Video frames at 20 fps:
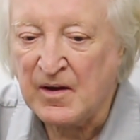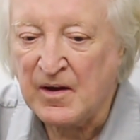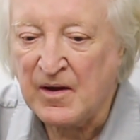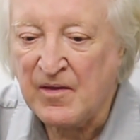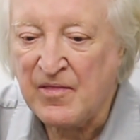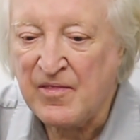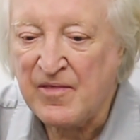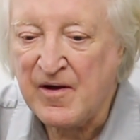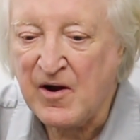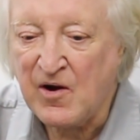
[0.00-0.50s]

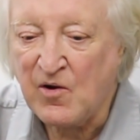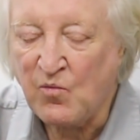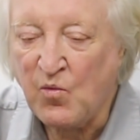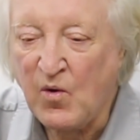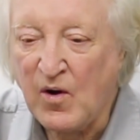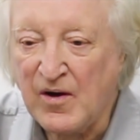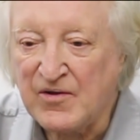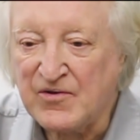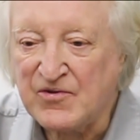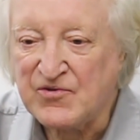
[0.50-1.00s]
there
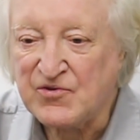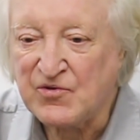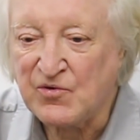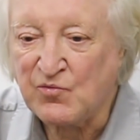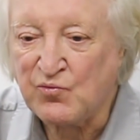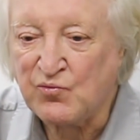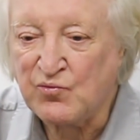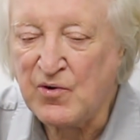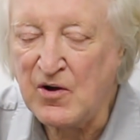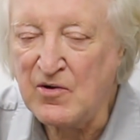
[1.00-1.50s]
was
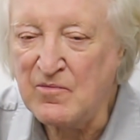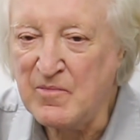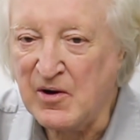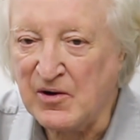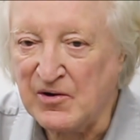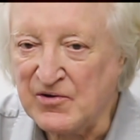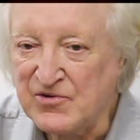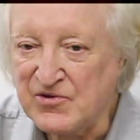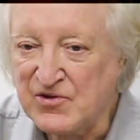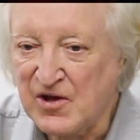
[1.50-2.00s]

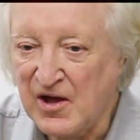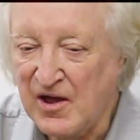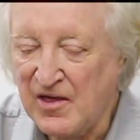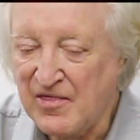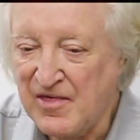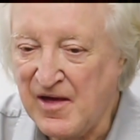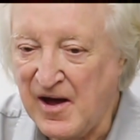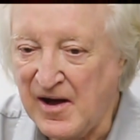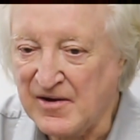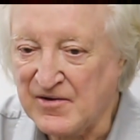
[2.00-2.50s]
rumors
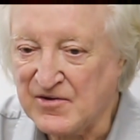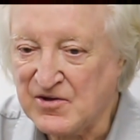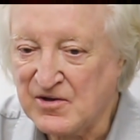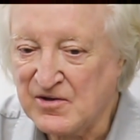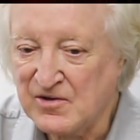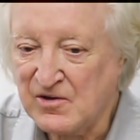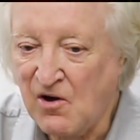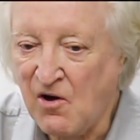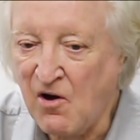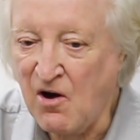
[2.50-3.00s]
that
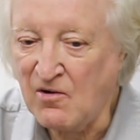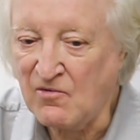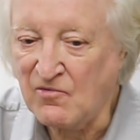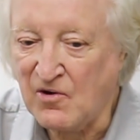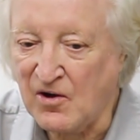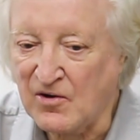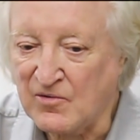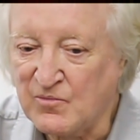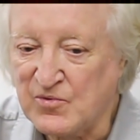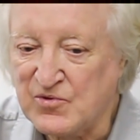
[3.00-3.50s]
Hot
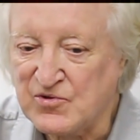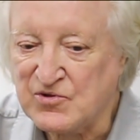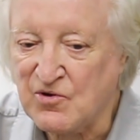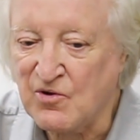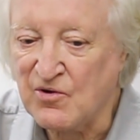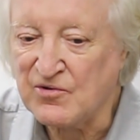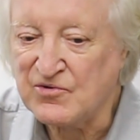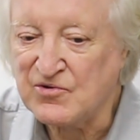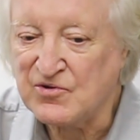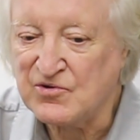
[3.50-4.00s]
Rod was
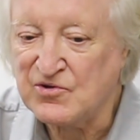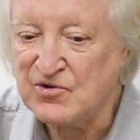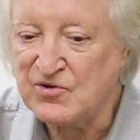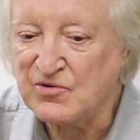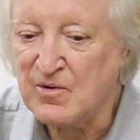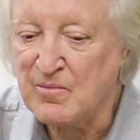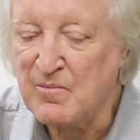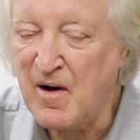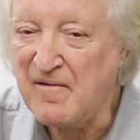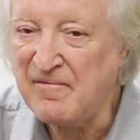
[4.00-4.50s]
going to
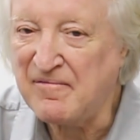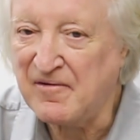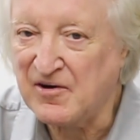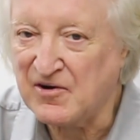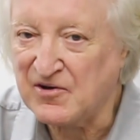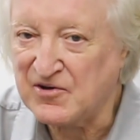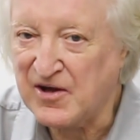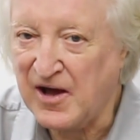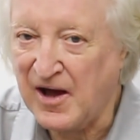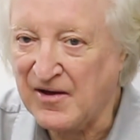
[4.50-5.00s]
do a
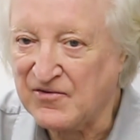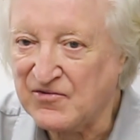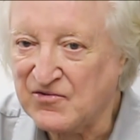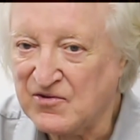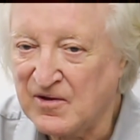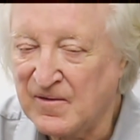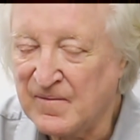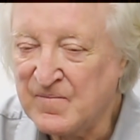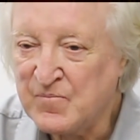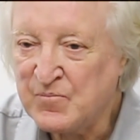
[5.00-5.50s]
muffler
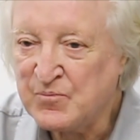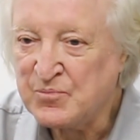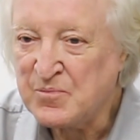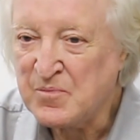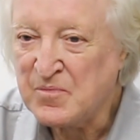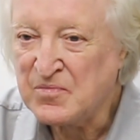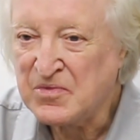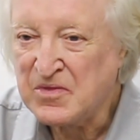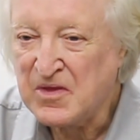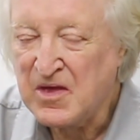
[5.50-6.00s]
test,
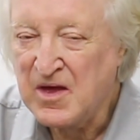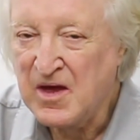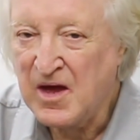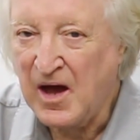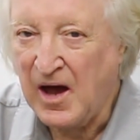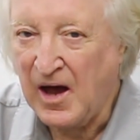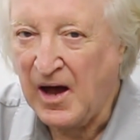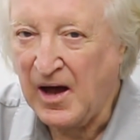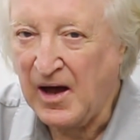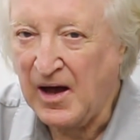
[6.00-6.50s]

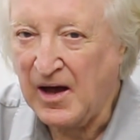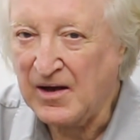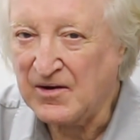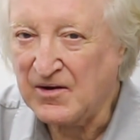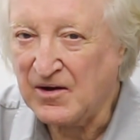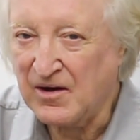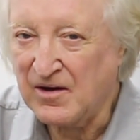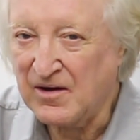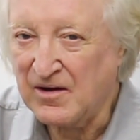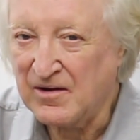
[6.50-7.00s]

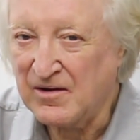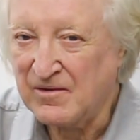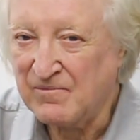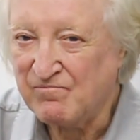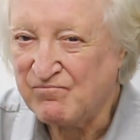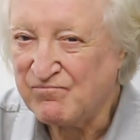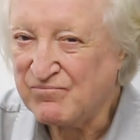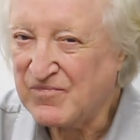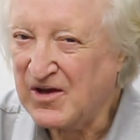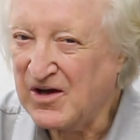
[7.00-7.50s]
and
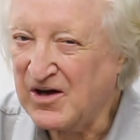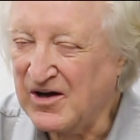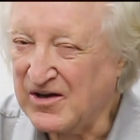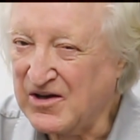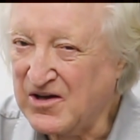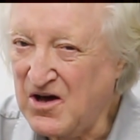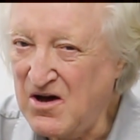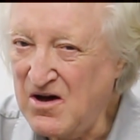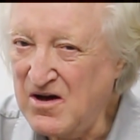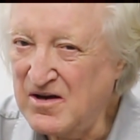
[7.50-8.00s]
I
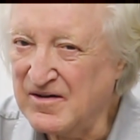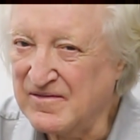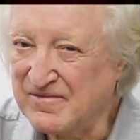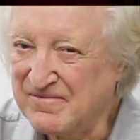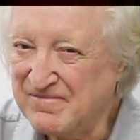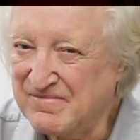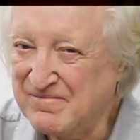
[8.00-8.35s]
kind of